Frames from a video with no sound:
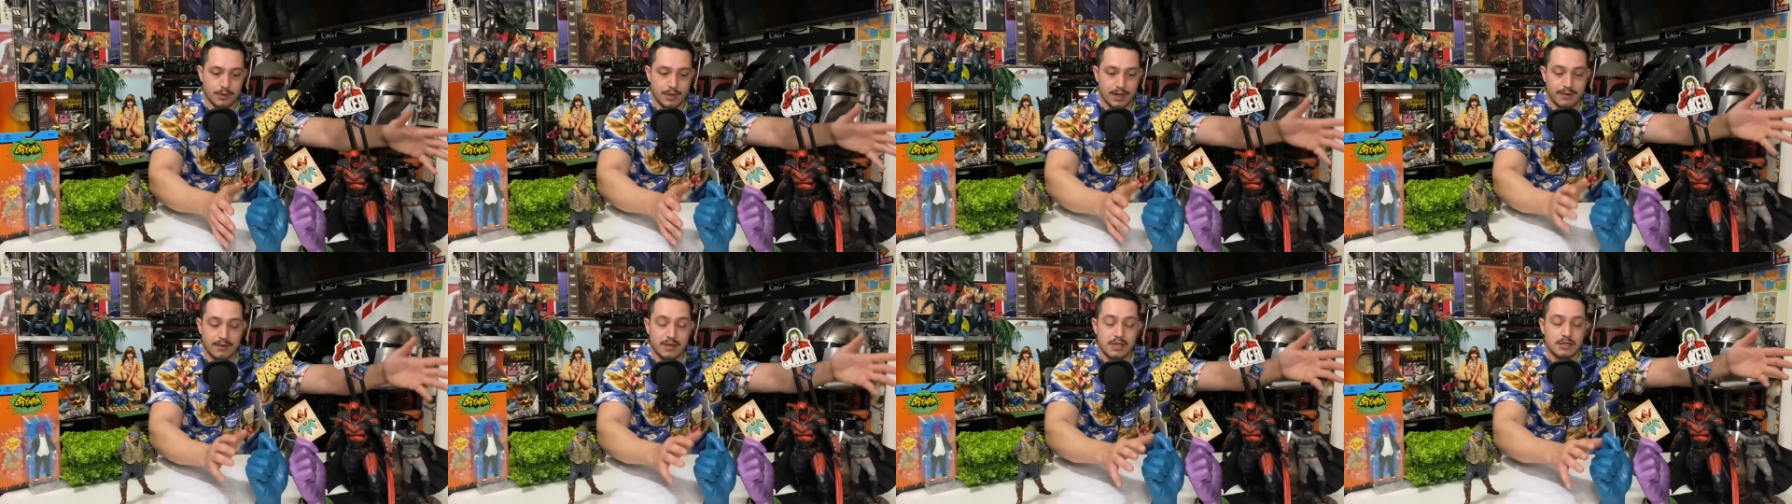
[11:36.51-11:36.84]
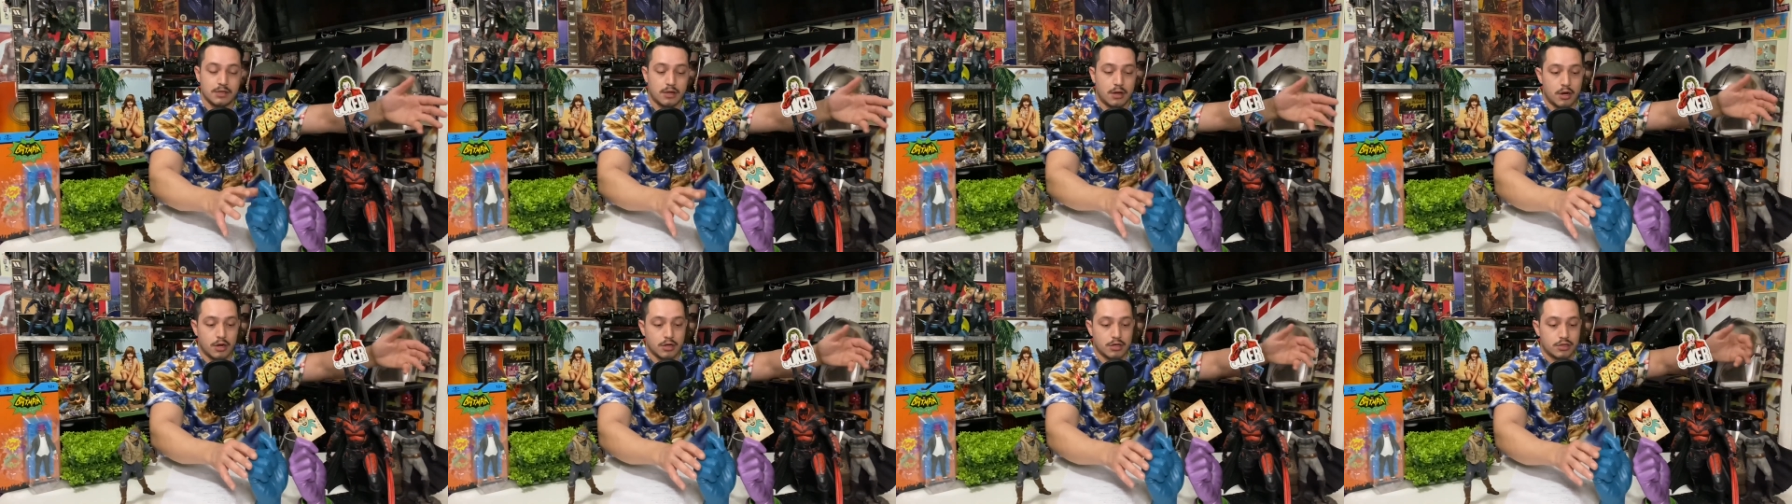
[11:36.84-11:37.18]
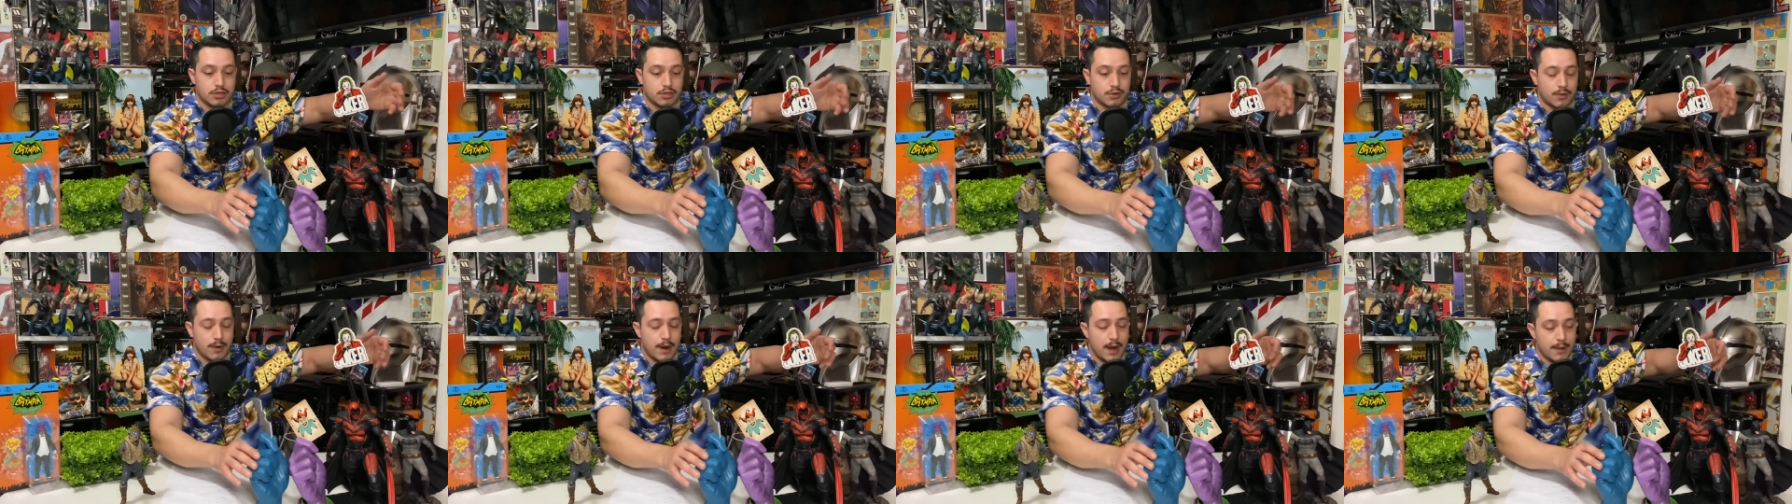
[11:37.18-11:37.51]
And these are
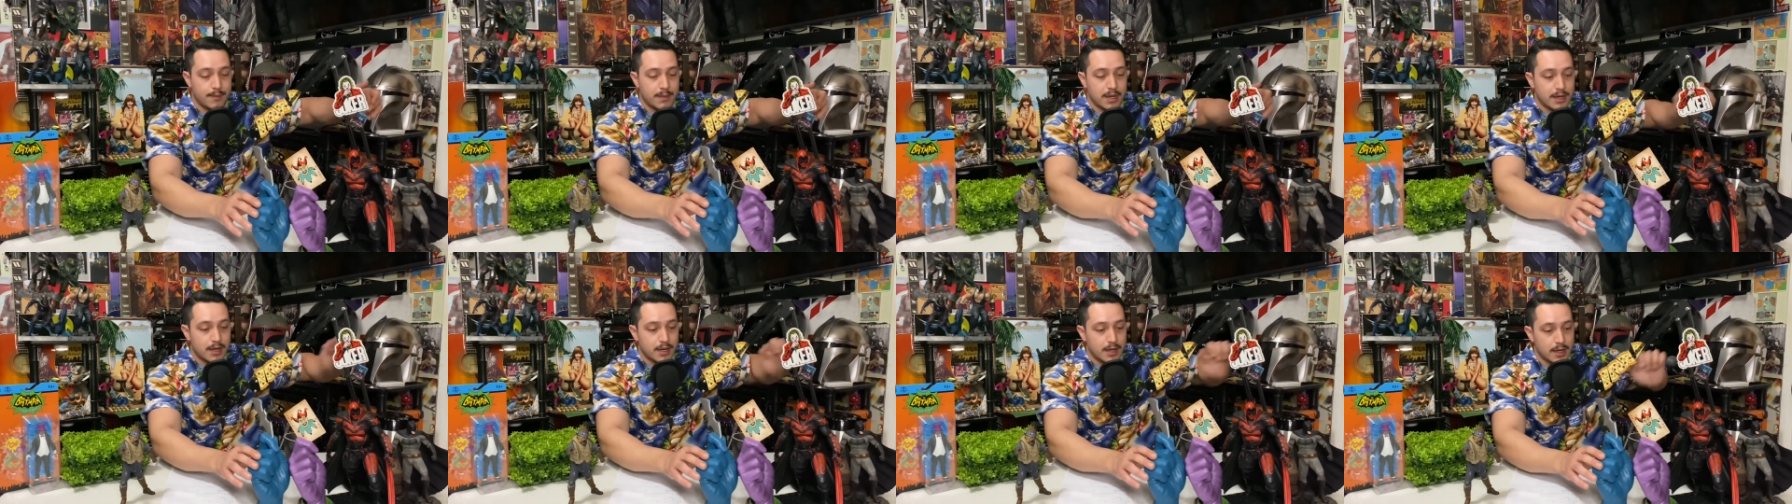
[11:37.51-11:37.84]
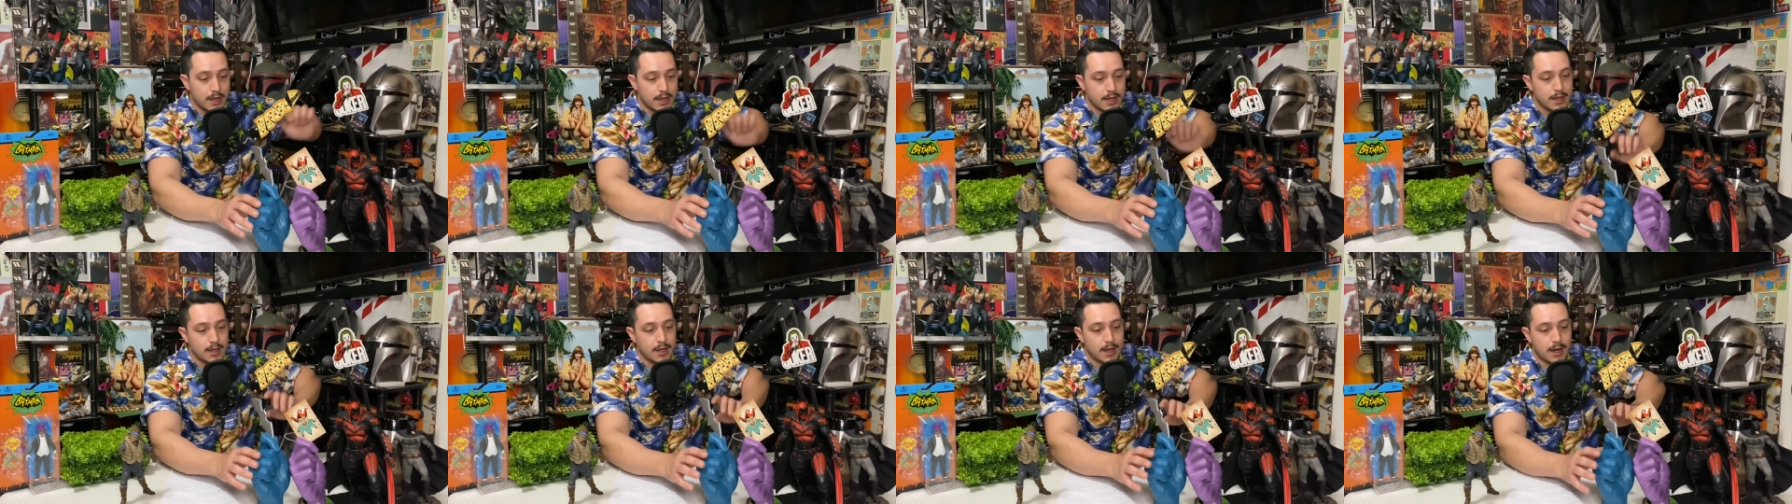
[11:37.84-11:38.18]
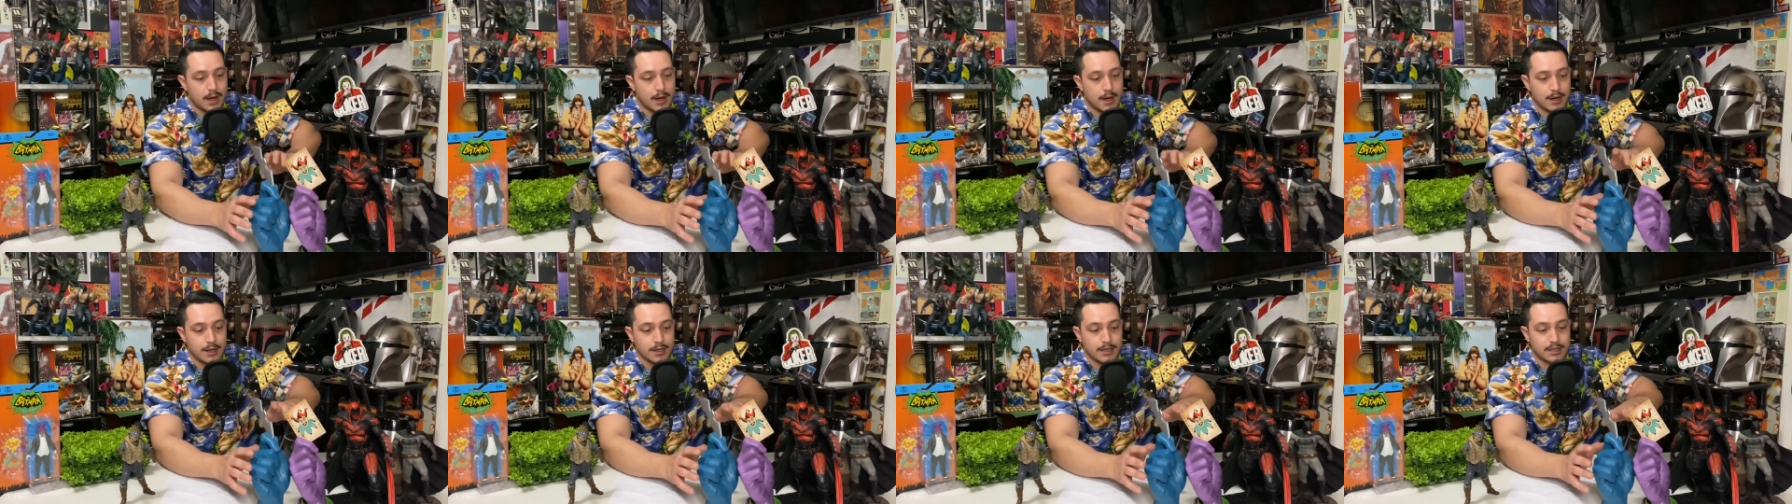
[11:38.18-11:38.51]
ceramic, uh,